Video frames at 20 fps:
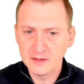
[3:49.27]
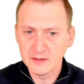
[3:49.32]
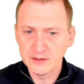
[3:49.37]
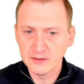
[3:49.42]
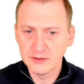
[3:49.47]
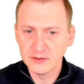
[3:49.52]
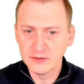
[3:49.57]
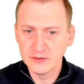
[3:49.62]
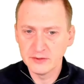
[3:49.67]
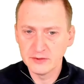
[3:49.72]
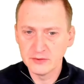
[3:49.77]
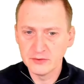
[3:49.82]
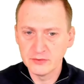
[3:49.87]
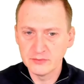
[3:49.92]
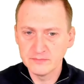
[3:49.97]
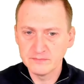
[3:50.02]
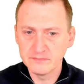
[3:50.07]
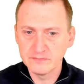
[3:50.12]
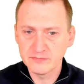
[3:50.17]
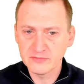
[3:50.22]

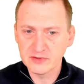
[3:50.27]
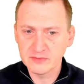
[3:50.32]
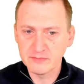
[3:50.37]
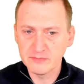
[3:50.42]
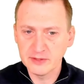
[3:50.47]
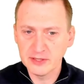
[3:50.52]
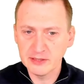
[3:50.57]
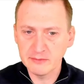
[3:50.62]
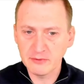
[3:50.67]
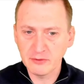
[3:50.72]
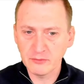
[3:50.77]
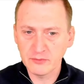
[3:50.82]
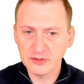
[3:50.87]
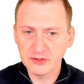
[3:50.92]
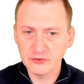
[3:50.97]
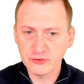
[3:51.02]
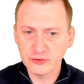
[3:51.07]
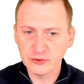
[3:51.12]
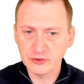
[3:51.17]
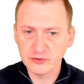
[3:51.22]
No, so maybe we
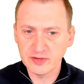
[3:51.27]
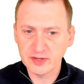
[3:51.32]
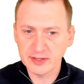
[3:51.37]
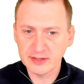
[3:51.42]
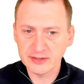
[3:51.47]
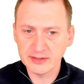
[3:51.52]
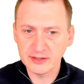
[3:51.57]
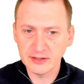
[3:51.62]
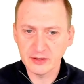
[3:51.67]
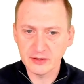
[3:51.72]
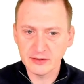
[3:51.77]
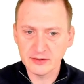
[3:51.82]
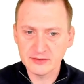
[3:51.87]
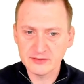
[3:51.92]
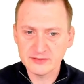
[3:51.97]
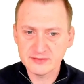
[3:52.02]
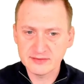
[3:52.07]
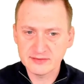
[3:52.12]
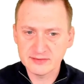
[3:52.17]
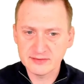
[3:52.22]
should take the
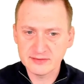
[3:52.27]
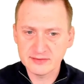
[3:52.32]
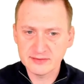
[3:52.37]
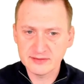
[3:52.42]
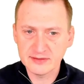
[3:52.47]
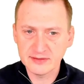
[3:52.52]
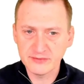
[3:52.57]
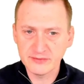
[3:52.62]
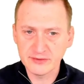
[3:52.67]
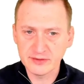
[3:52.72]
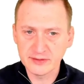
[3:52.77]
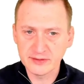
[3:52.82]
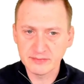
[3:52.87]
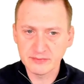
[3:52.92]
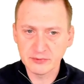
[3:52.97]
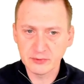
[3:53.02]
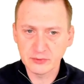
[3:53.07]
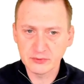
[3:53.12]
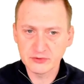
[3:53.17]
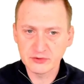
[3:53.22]
different
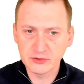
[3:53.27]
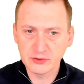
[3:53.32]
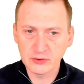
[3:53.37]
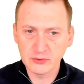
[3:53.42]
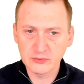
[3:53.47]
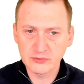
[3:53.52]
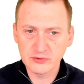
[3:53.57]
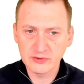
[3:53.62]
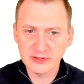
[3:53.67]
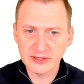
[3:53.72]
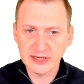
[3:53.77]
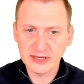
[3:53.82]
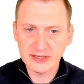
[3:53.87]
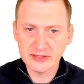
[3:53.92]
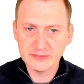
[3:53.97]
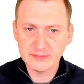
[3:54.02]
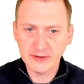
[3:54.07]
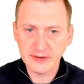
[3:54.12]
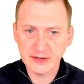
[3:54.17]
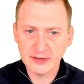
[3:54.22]
approach and go to NAS
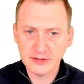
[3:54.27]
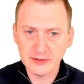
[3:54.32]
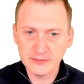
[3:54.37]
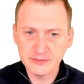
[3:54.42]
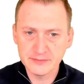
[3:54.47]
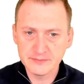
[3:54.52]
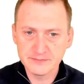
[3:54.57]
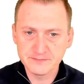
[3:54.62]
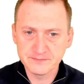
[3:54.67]
backup